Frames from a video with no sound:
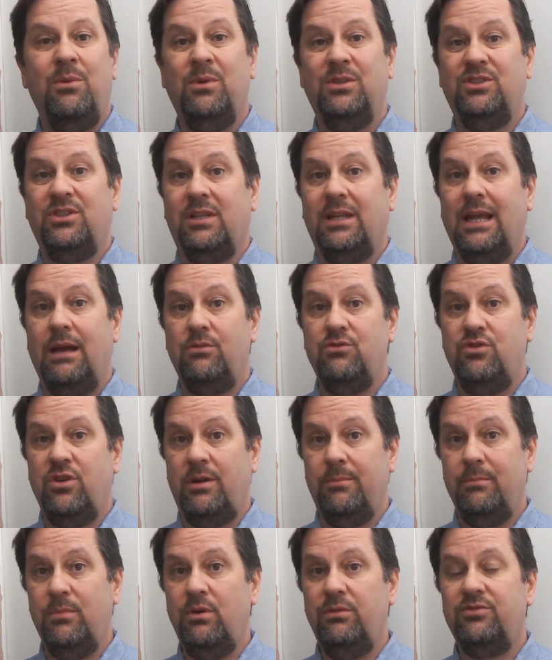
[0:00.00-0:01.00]
which allows you
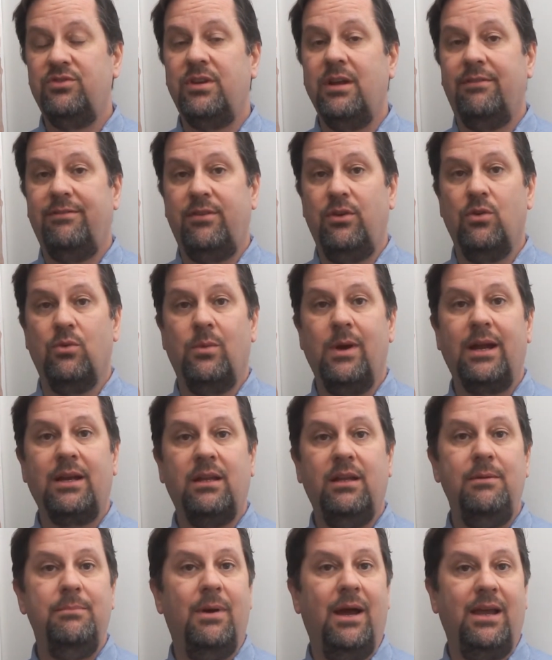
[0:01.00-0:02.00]
to move stuff
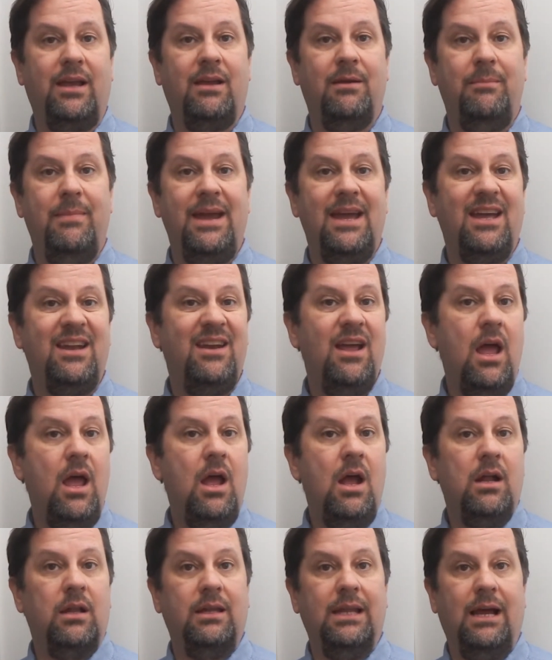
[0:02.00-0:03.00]
directly by command,
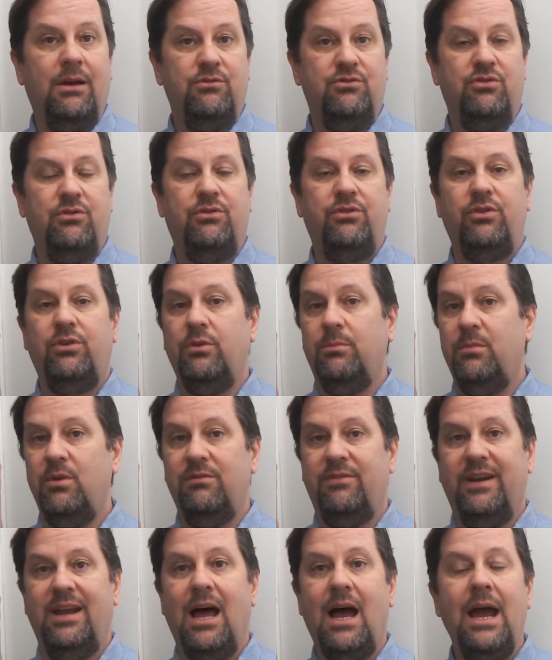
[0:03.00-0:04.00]
allows you to
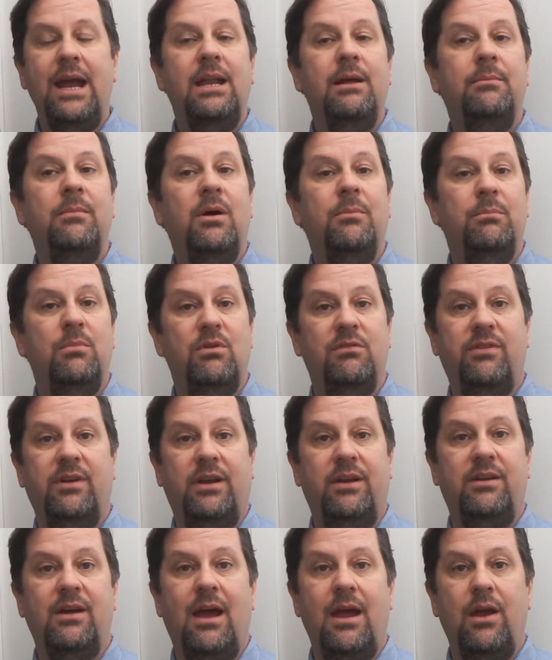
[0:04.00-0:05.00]
move an item, move an
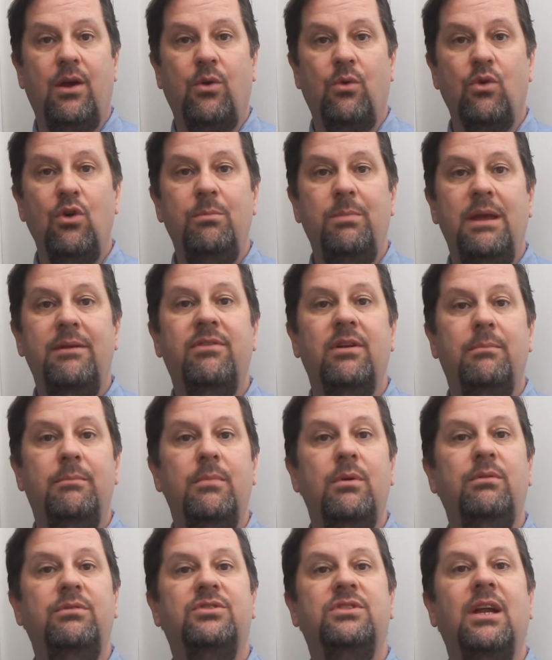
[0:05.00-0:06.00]
entire group, even
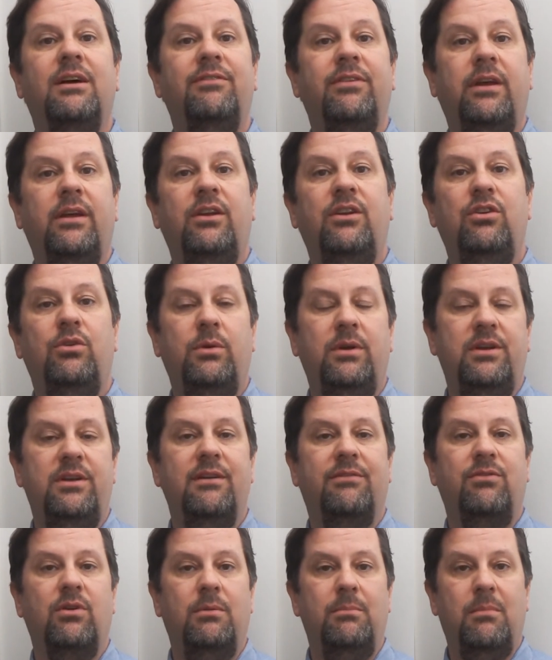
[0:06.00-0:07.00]
move stuff into a
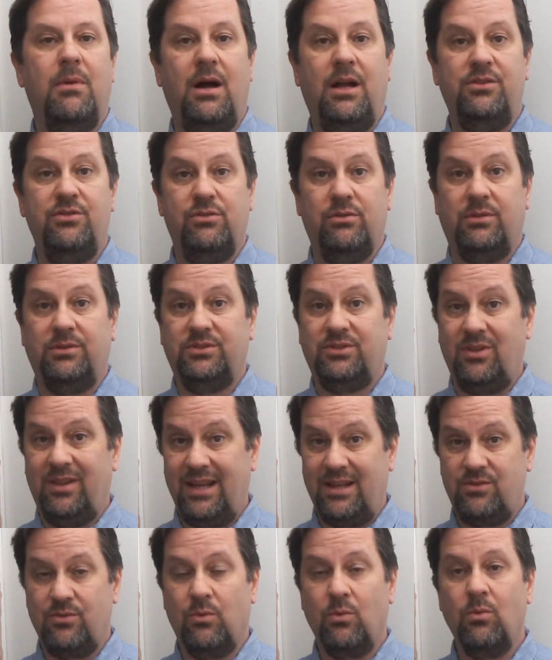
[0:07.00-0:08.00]
different module. So
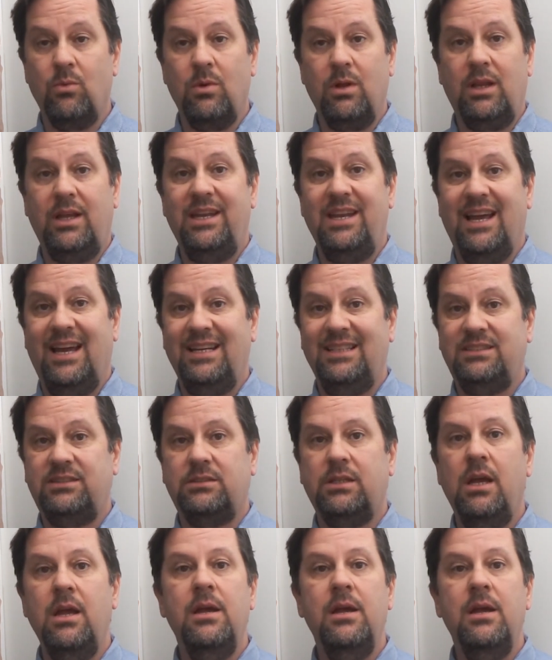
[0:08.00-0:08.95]
that's really nice.